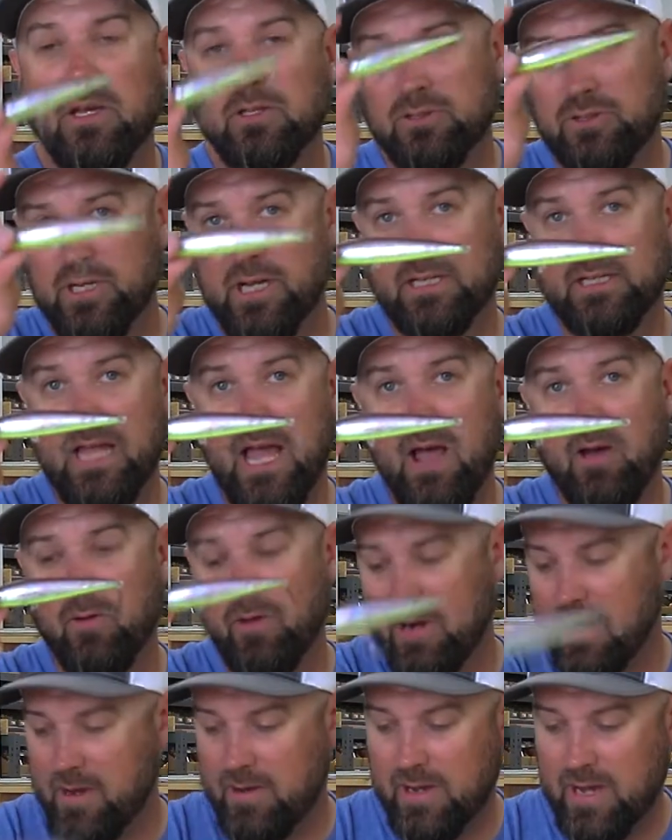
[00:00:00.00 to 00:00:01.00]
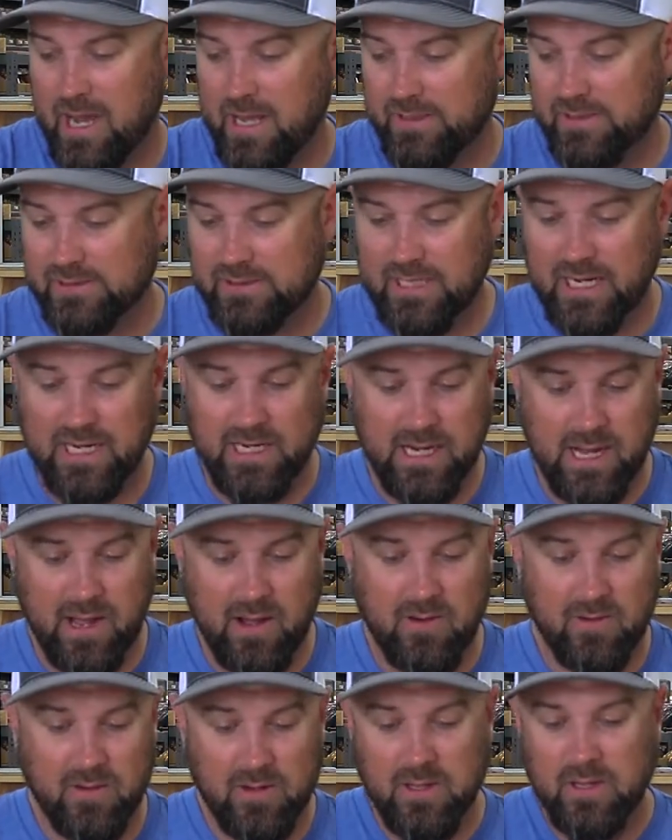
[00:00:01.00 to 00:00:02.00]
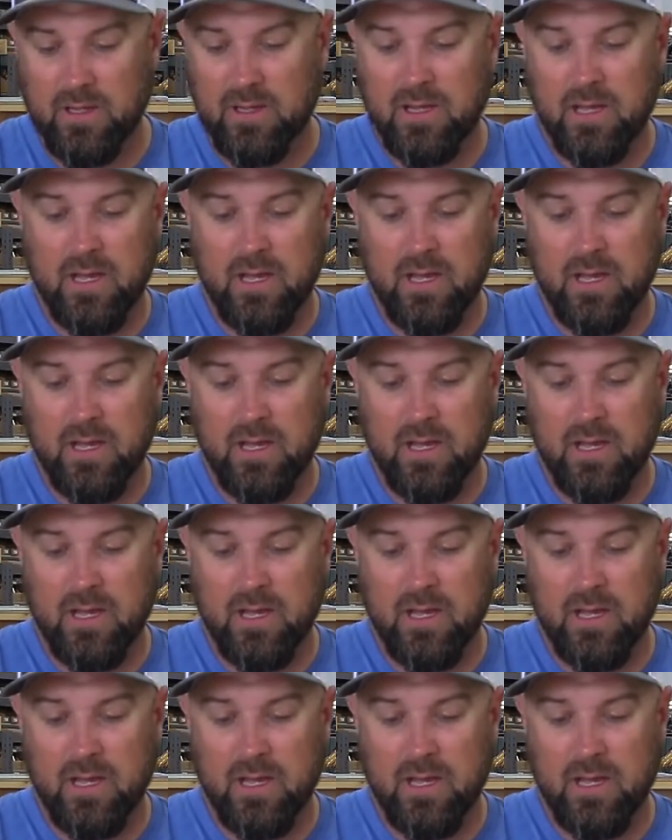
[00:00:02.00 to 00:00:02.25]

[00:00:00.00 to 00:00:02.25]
Check that one out on the site now.